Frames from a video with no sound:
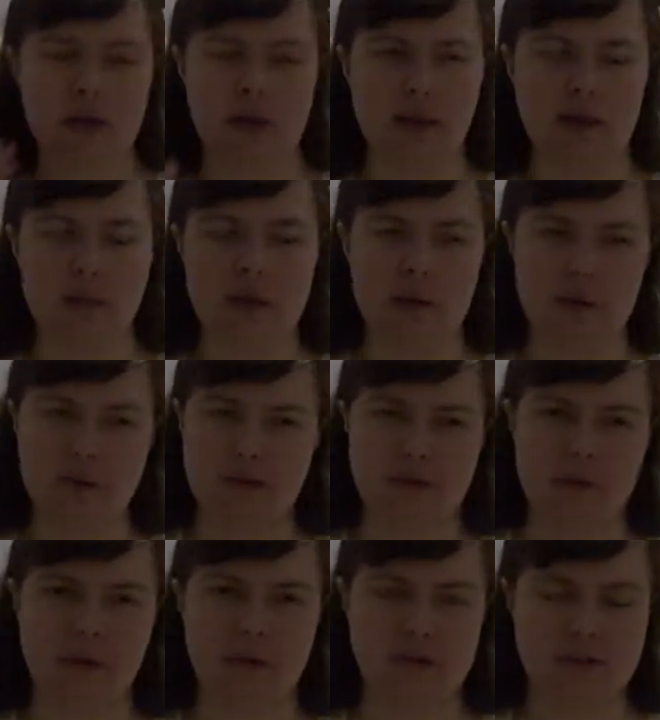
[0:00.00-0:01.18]
like about a month
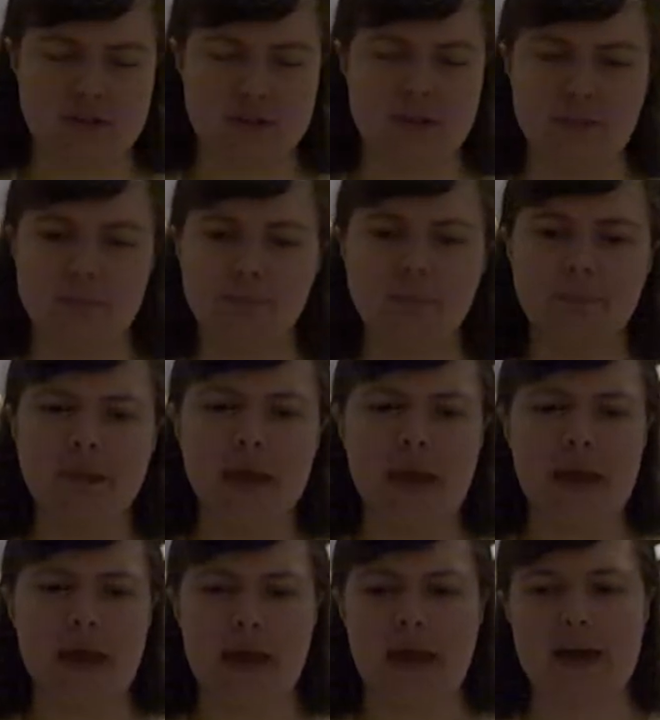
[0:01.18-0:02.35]
ago or so,
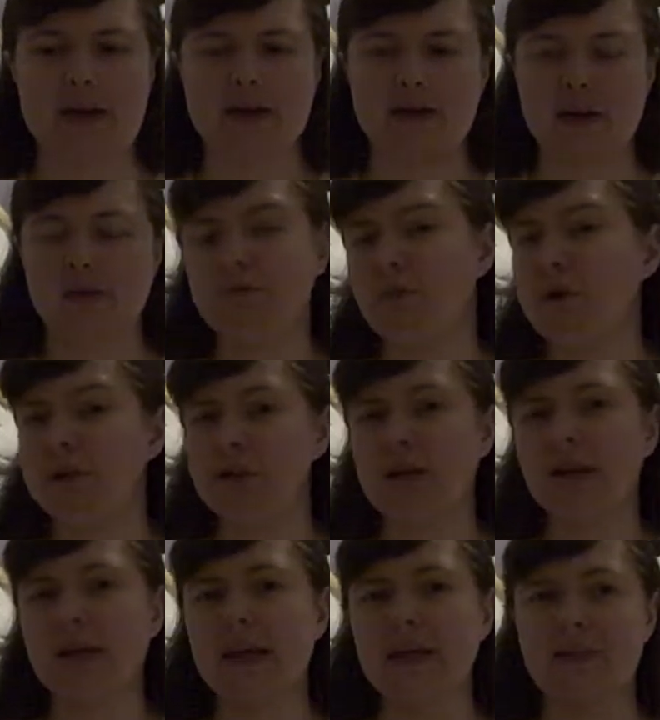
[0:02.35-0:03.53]
and
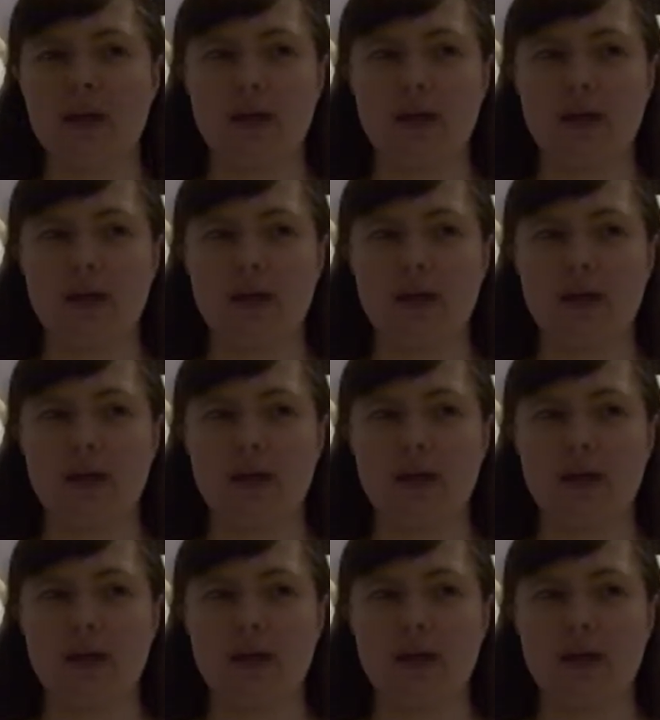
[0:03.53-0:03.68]
unfortunately,